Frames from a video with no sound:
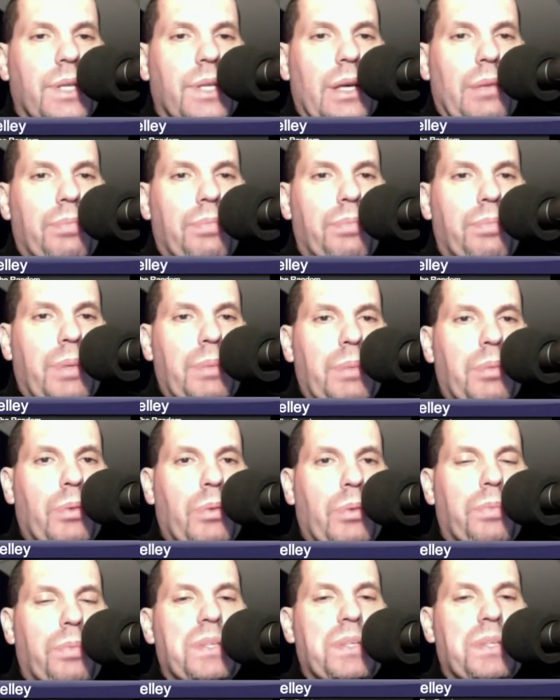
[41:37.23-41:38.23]
people
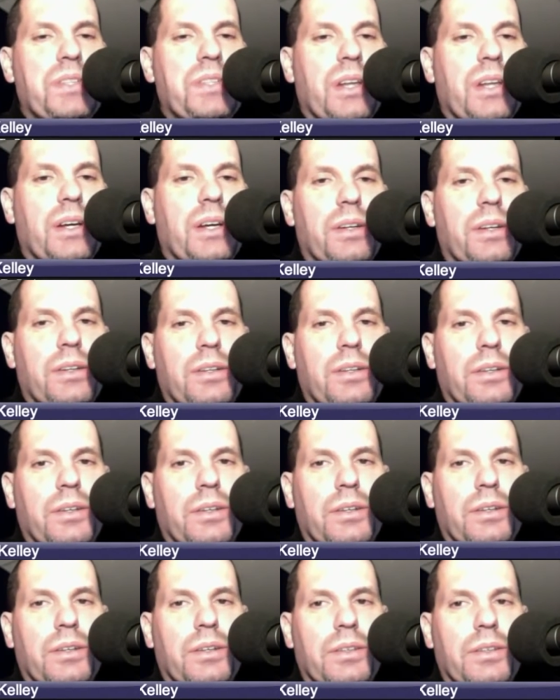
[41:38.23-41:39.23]
would be stunned
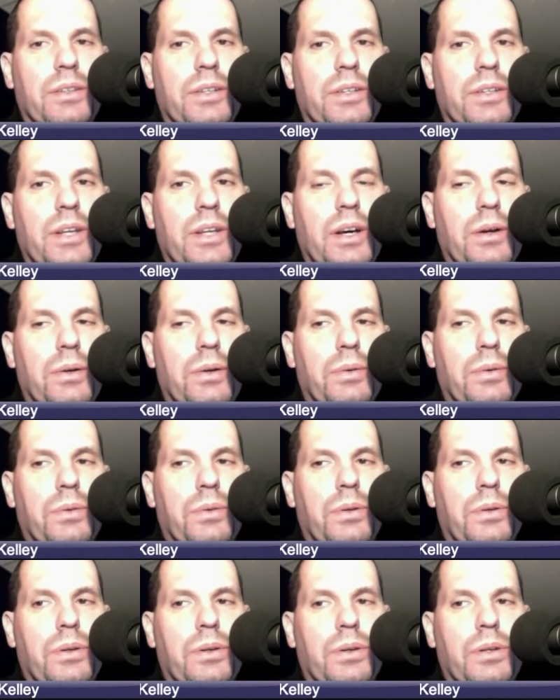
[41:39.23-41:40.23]
to know,
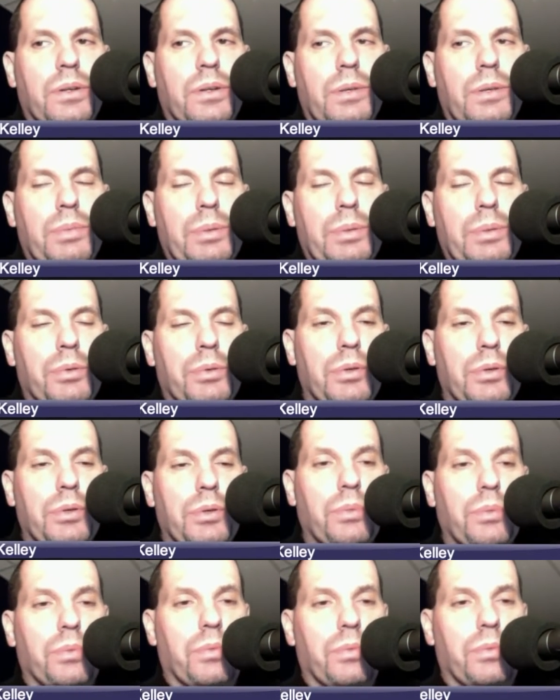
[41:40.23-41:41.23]
people
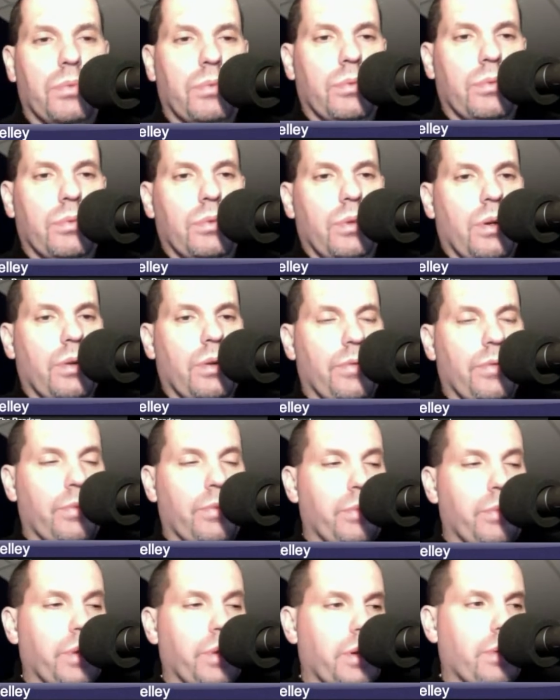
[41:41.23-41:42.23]
who aren't
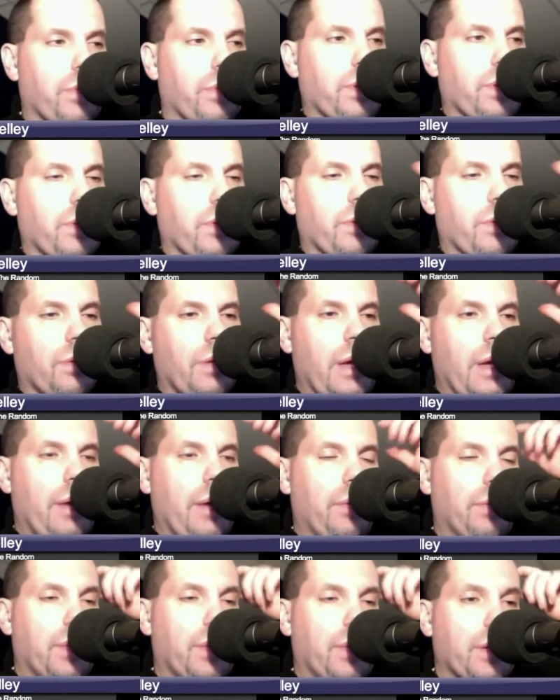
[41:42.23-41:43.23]
familiar with
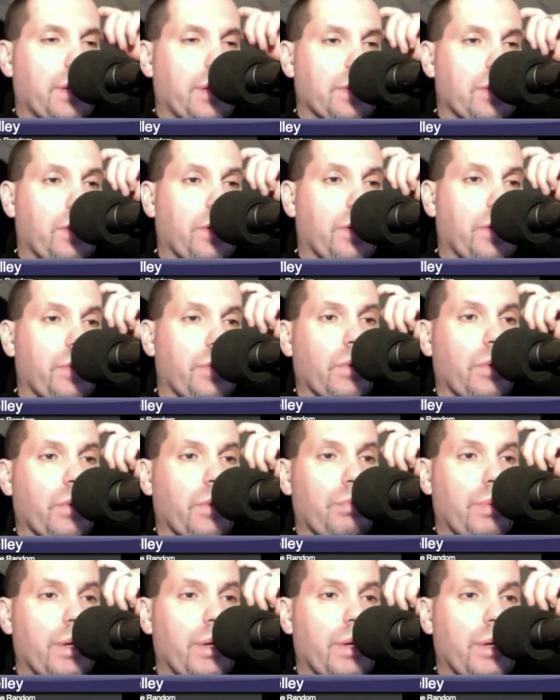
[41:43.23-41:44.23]
how things are in Europe.
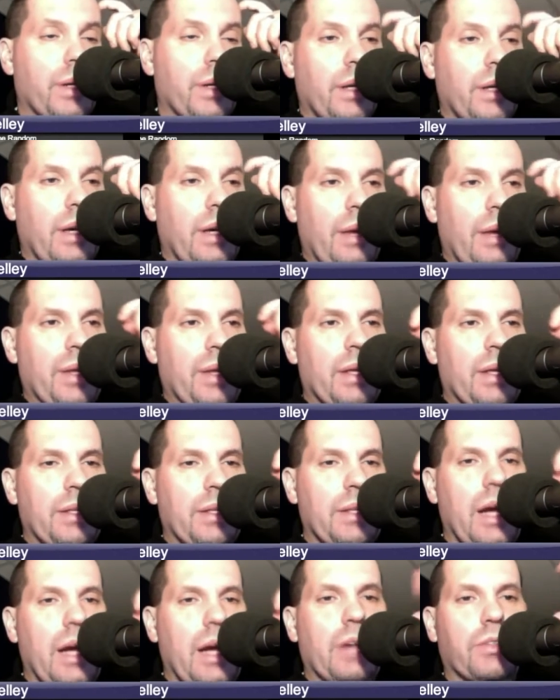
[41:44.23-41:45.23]
But I mean, in
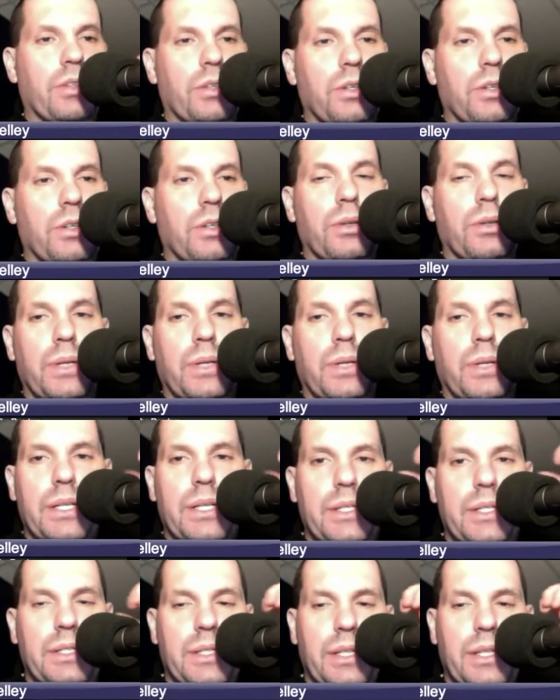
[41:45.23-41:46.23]
Doctor Who,
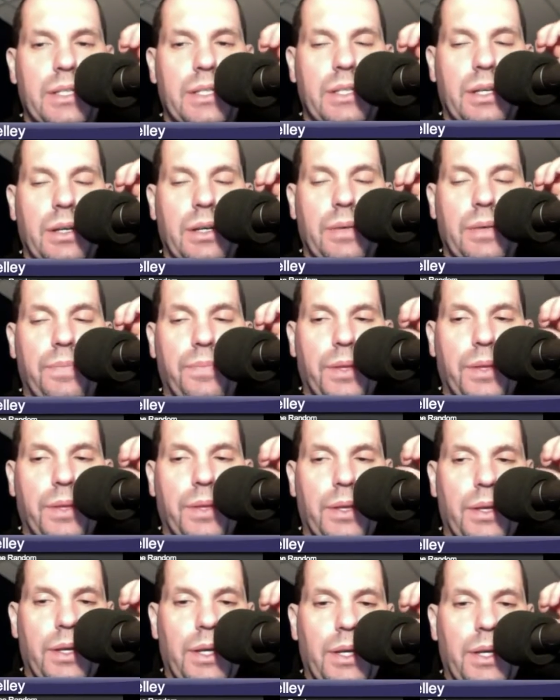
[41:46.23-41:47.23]
it's
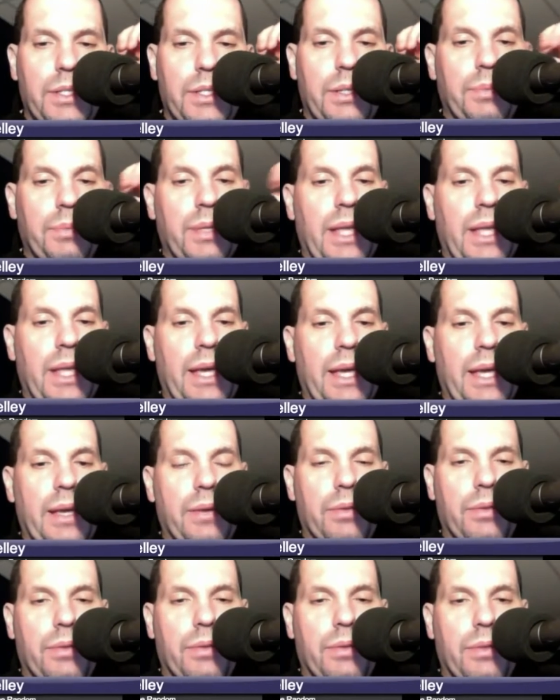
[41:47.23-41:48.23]
something they
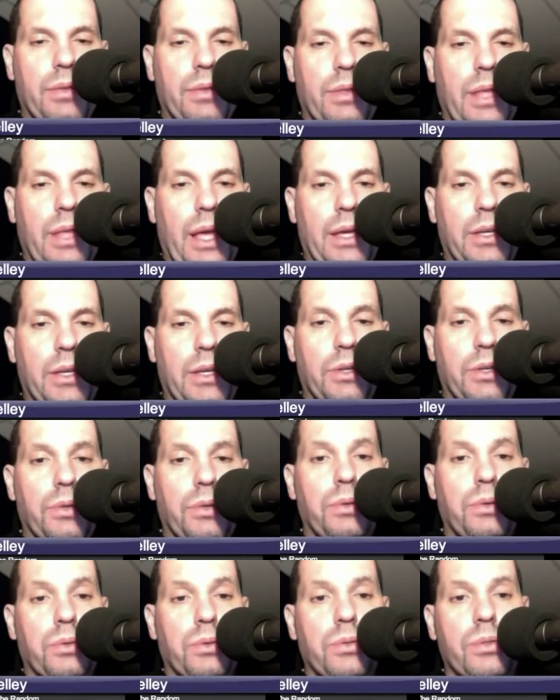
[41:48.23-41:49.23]

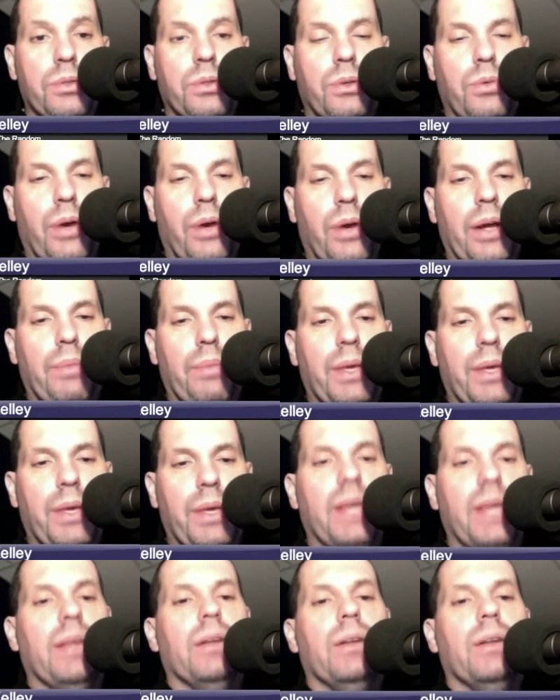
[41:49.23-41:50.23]
use quite a
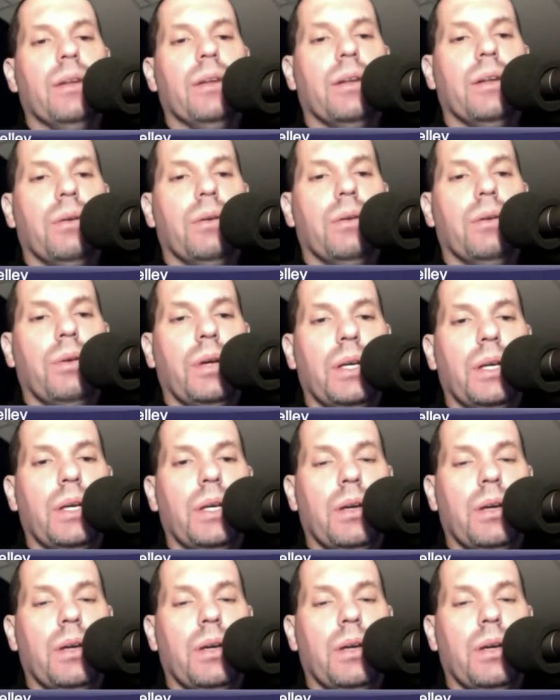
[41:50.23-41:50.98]
bit. It